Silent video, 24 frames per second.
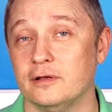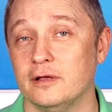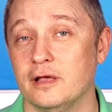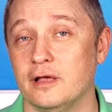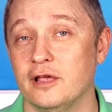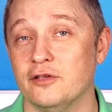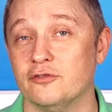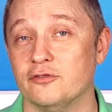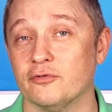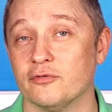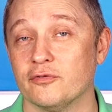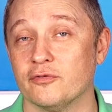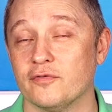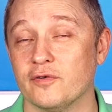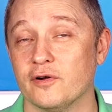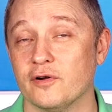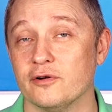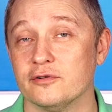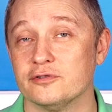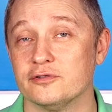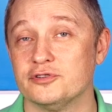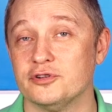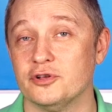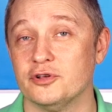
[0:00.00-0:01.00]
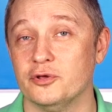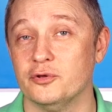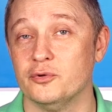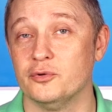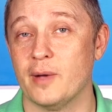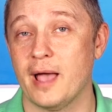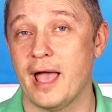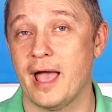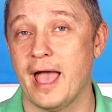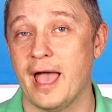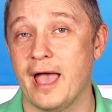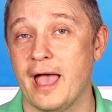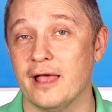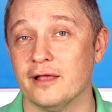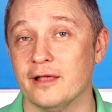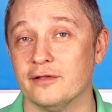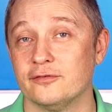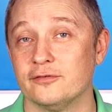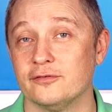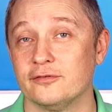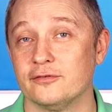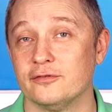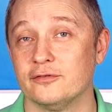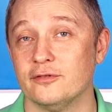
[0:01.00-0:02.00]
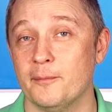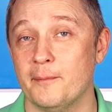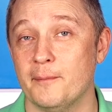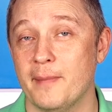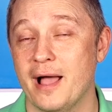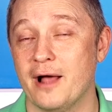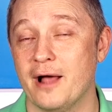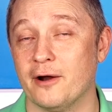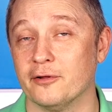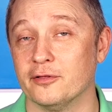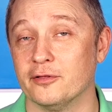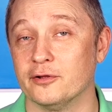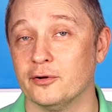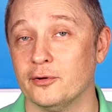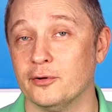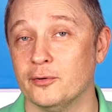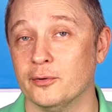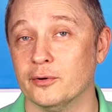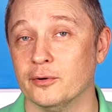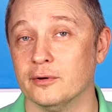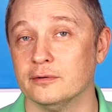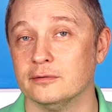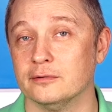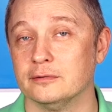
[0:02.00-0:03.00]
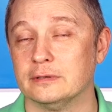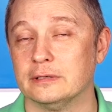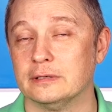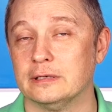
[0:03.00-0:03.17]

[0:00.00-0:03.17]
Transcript: is referred to as the Mountain of the Lord.